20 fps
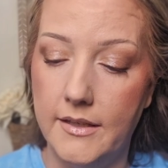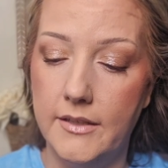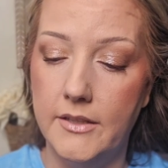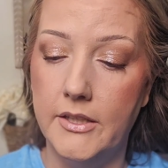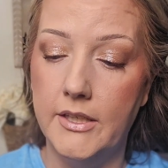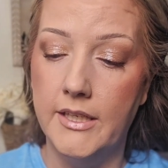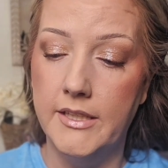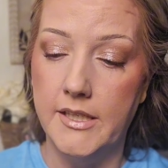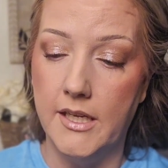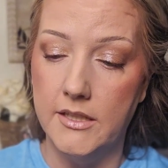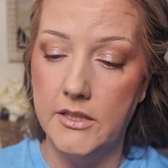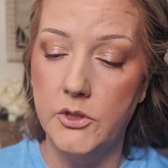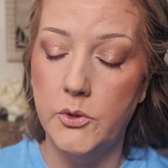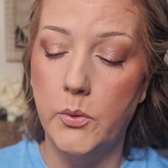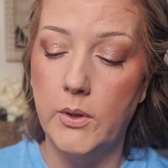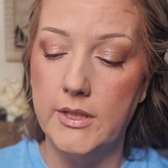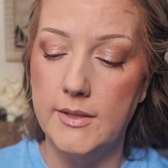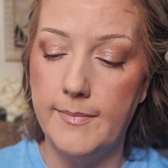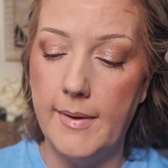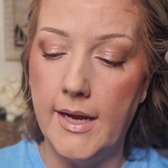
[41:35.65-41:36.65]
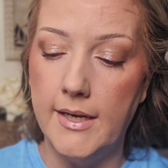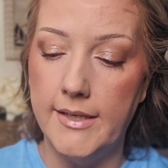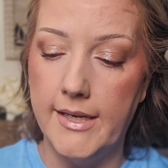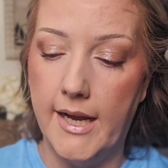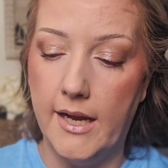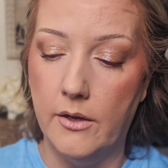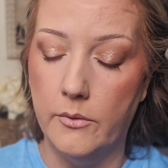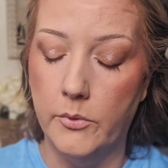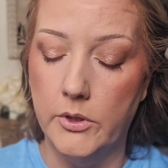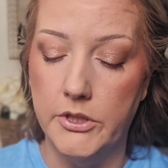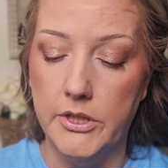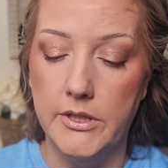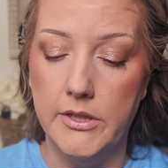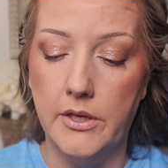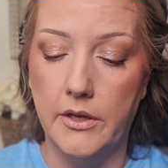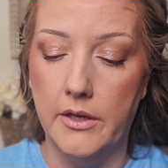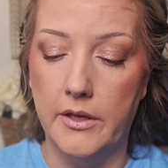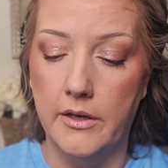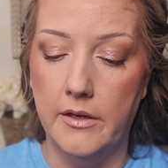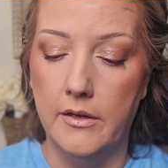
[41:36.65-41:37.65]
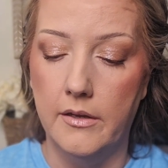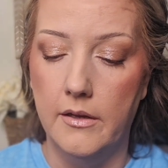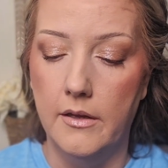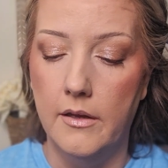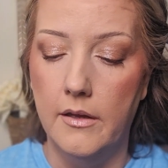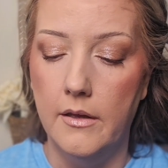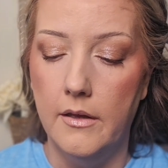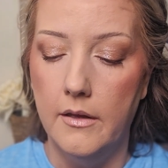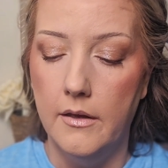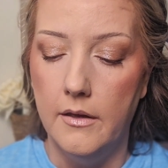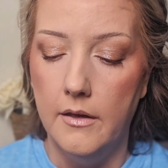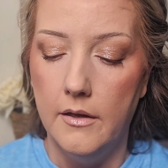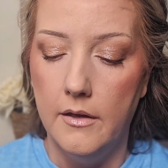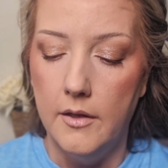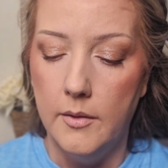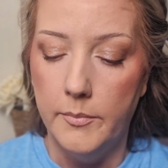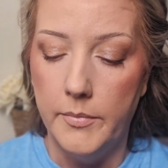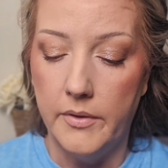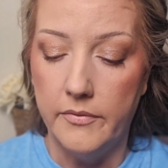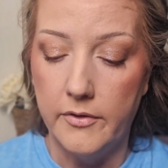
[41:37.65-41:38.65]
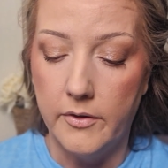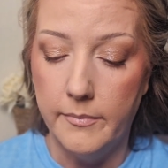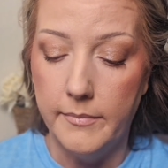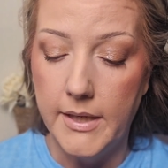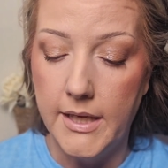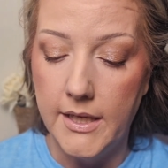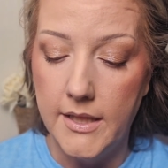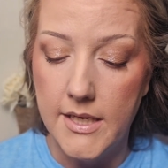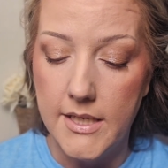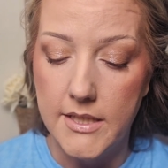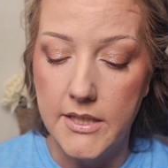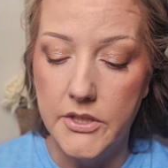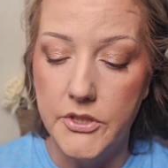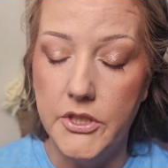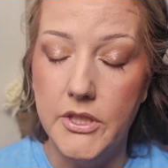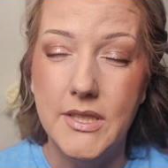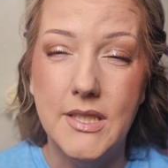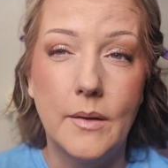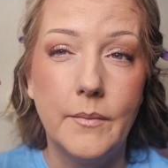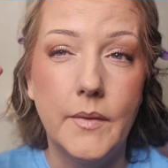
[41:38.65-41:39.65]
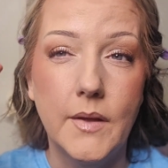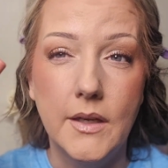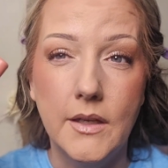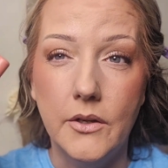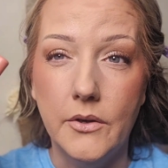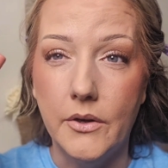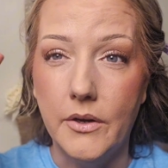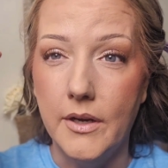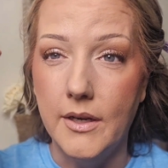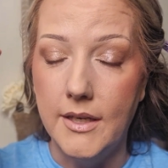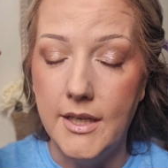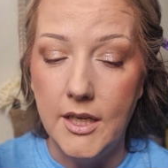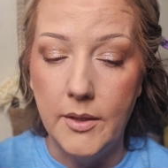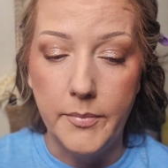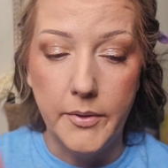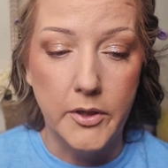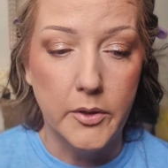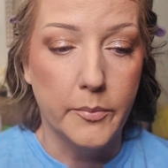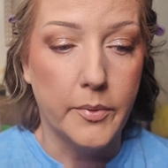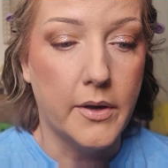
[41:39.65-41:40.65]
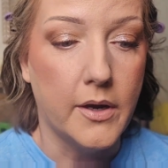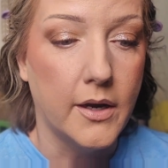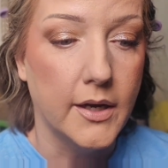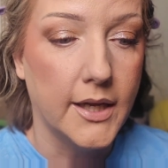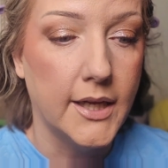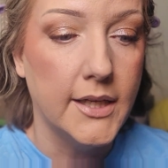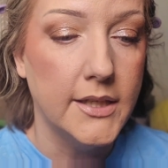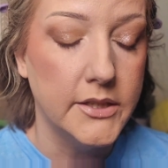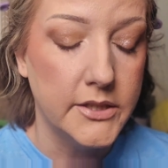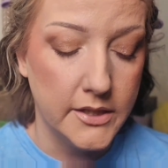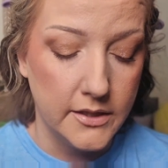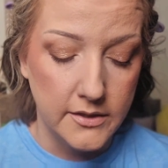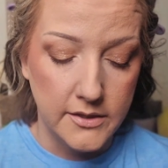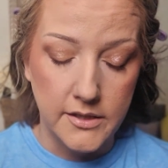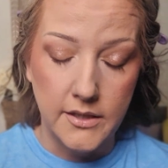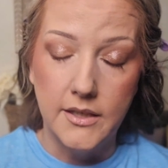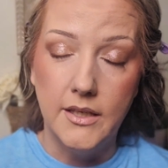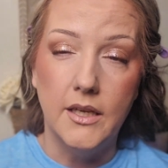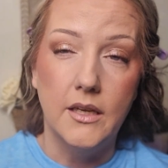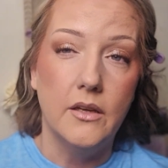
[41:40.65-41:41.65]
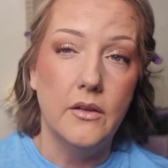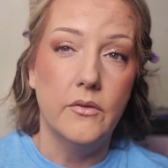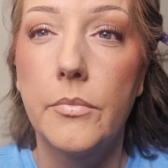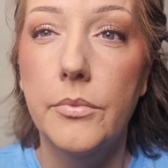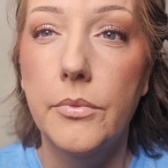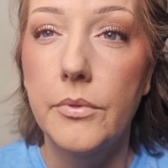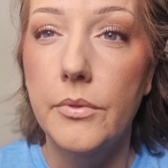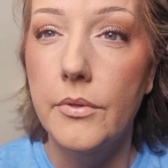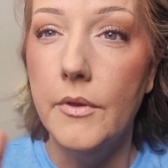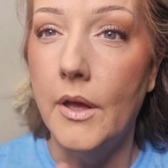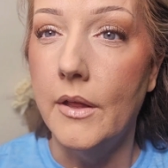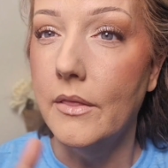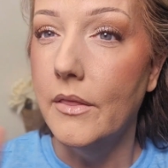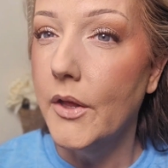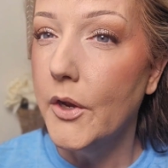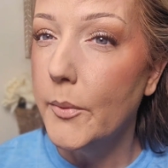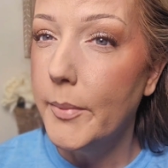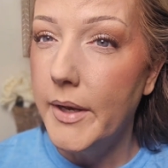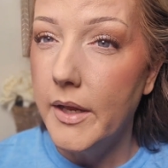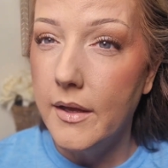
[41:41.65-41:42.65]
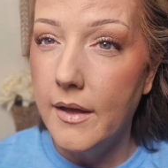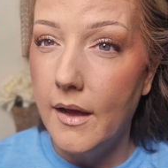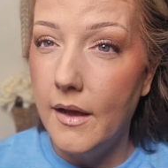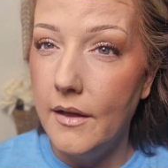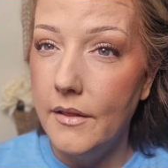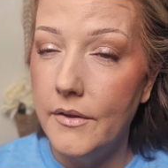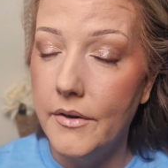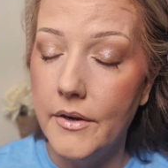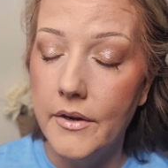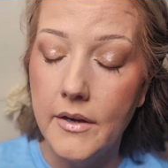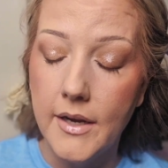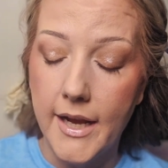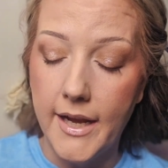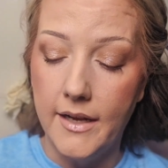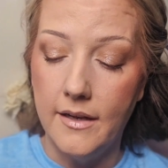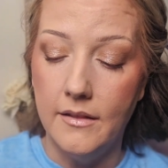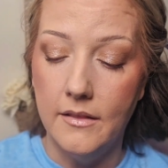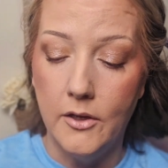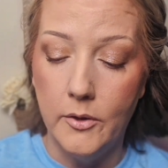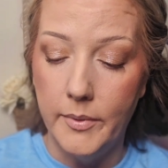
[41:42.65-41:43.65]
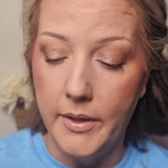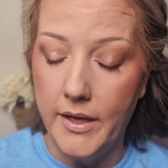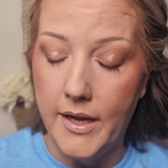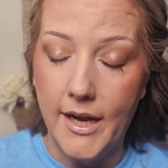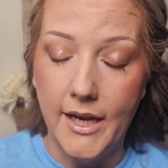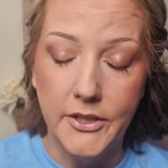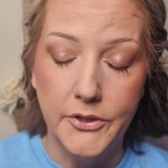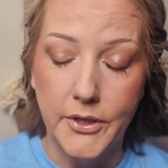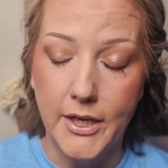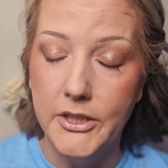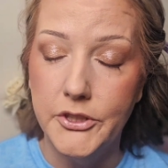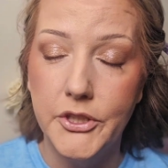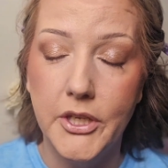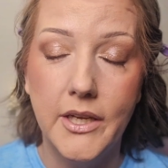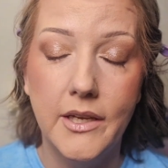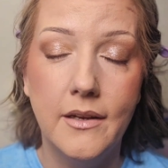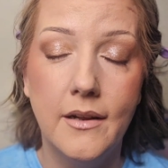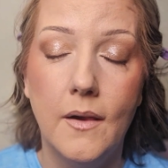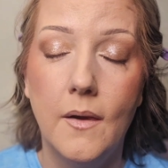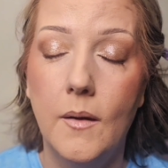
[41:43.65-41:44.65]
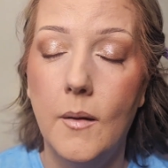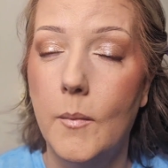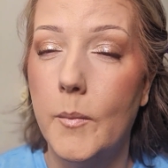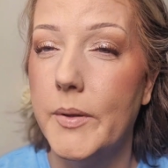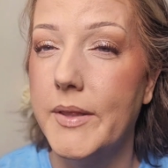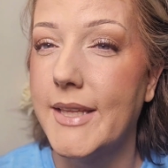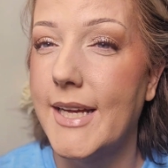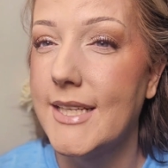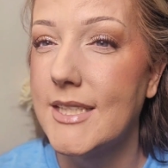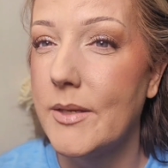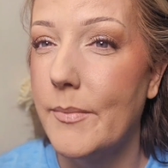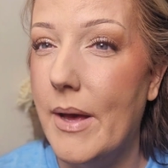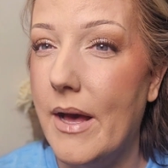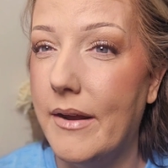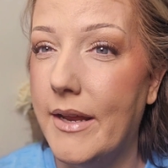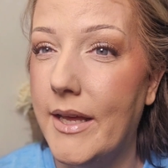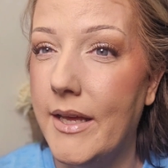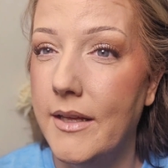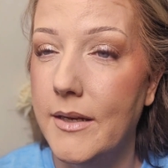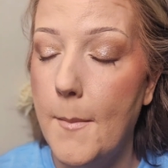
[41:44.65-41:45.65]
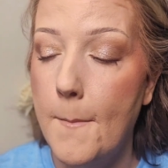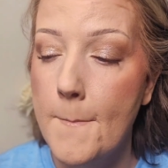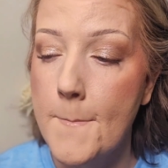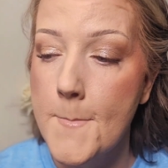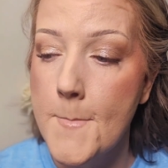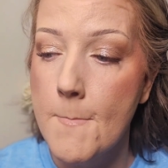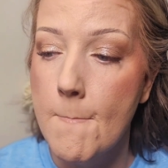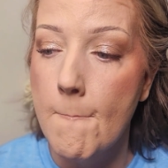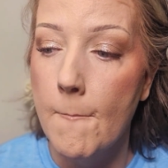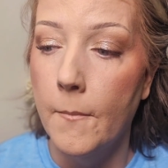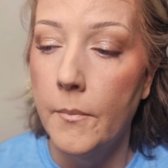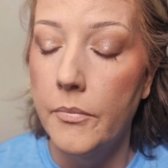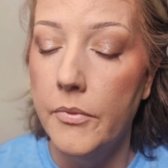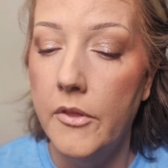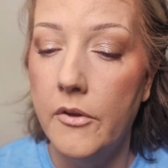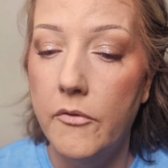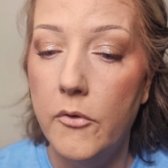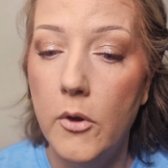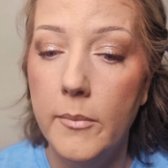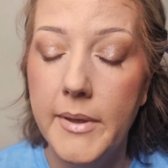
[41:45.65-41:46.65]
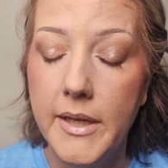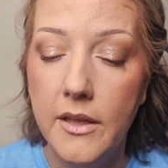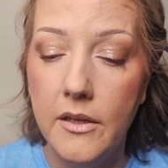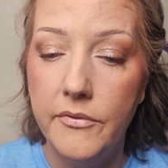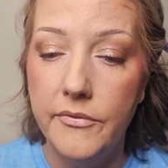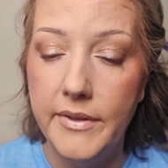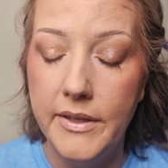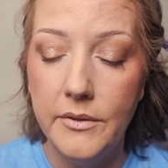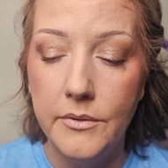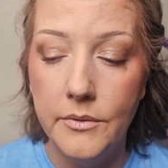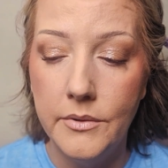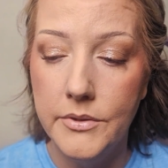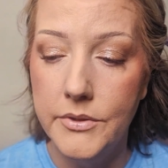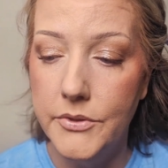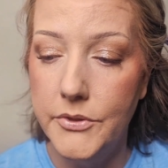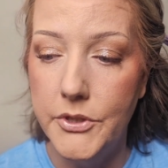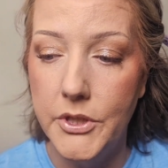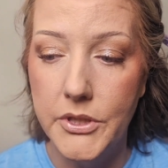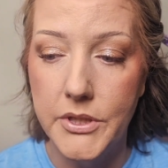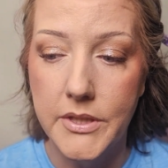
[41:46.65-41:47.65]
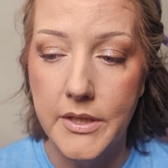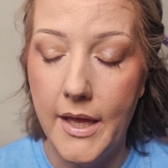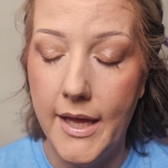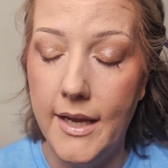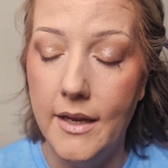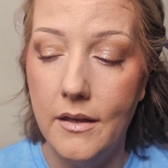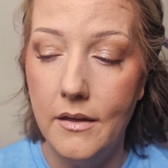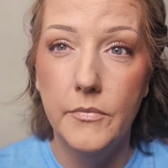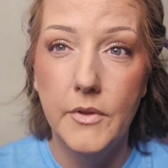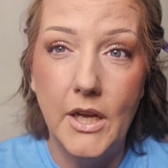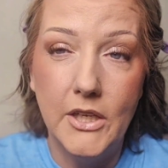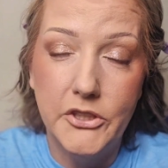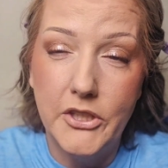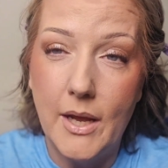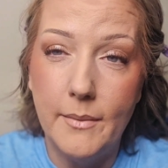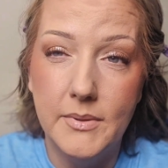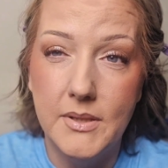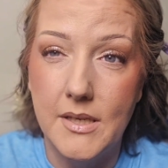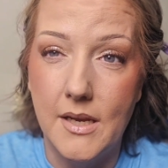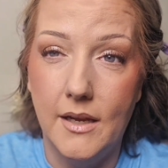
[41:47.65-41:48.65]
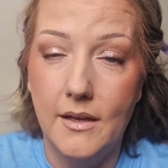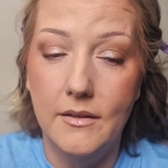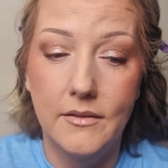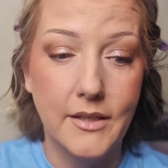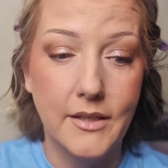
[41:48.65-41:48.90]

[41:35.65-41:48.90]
It does twist back down, which is good. But for me, this is just something you're going to keep in your pocket to give a little bit of color and a little bit of hydration, but that's about it. The formula feels just like a chapstick.